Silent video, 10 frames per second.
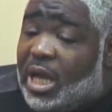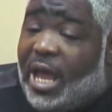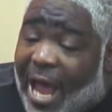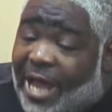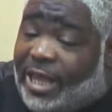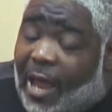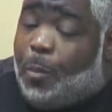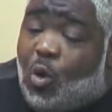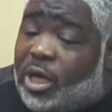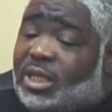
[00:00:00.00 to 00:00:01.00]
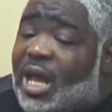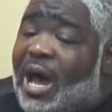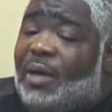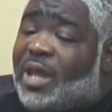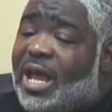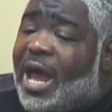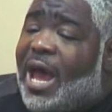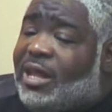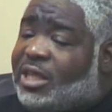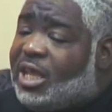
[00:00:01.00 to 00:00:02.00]
At that point in time, they
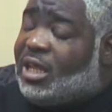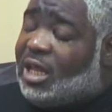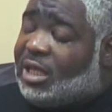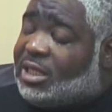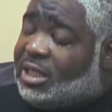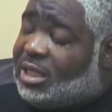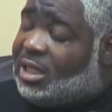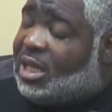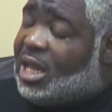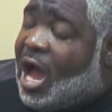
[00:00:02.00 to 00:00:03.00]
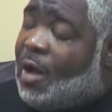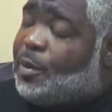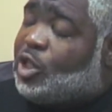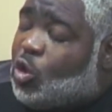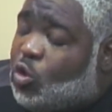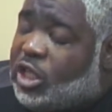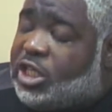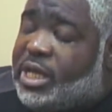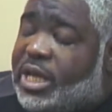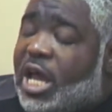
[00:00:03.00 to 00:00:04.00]
had the
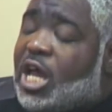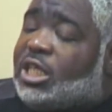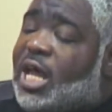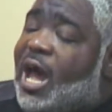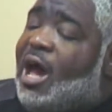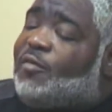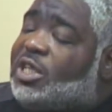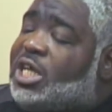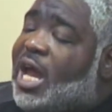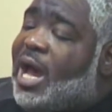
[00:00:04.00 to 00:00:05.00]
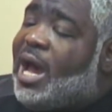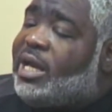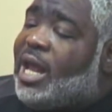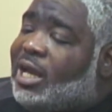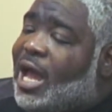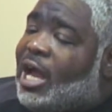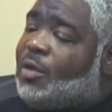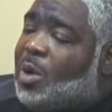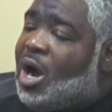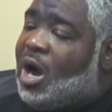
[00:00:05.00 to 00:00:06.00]
opportunity to have a jihad
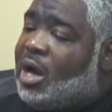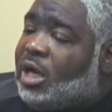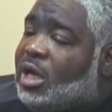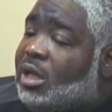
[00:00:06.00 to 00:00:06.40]
al-akbar,